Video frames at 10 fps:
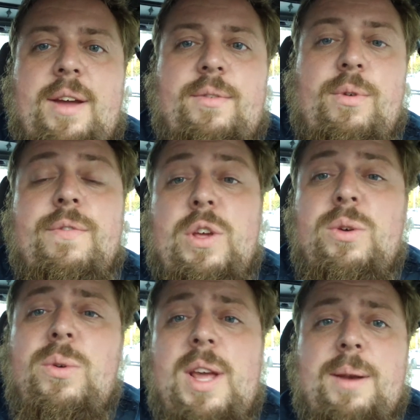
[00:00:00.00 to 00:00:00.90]

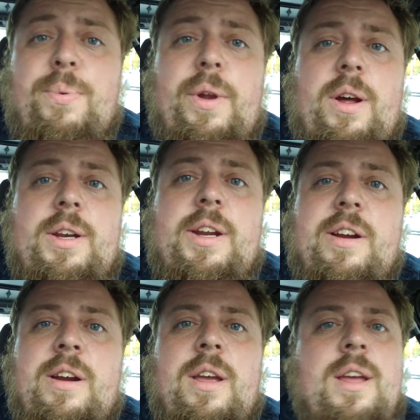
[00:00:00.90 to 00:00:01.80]
reviewed and put on
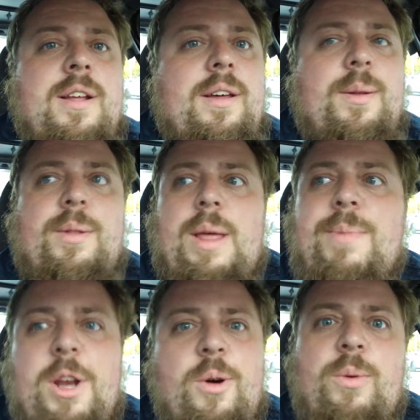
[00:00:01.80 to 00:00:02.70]
here, let
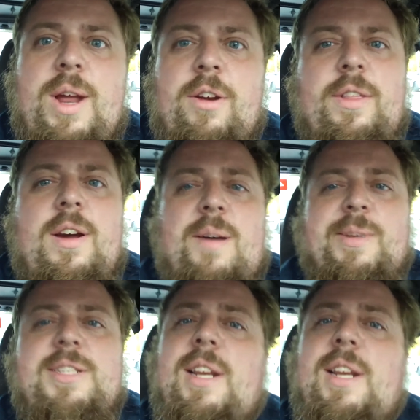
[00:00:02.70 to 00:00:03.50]
me know down in the comments.